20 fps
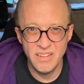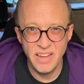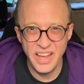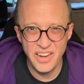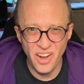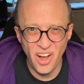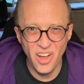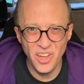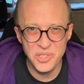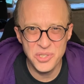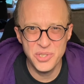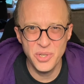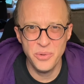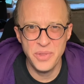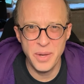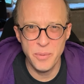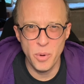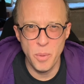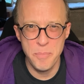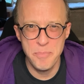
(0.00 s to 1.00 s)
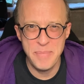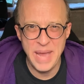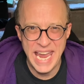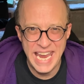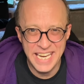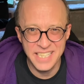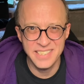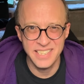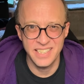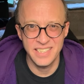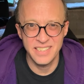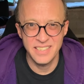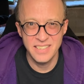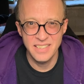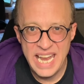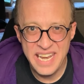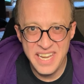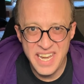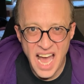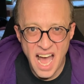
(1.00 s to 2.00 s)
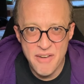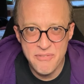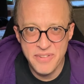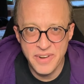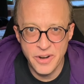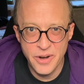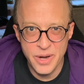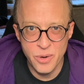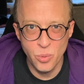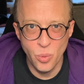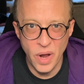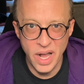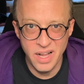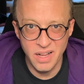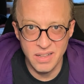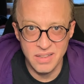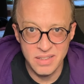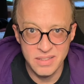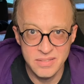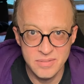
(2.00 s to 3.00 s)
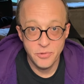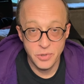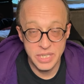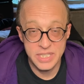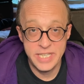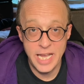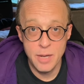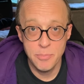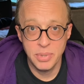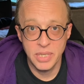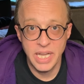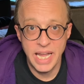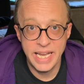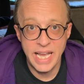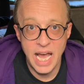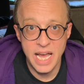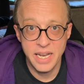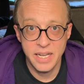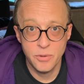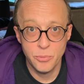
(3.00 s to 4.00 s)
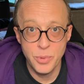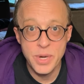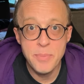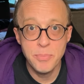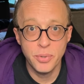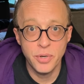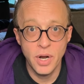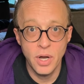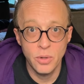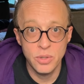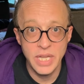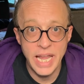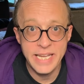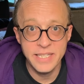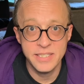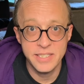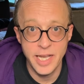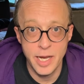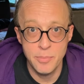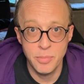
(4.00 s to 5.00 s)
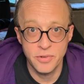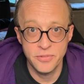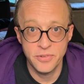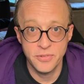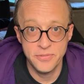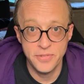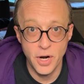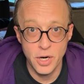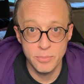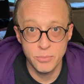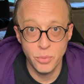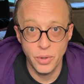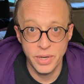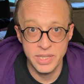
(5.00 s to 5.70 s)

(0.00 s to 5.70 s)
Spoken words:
And also they were painted, and not very well. For example, I got a repro lightsaber for Farm Boy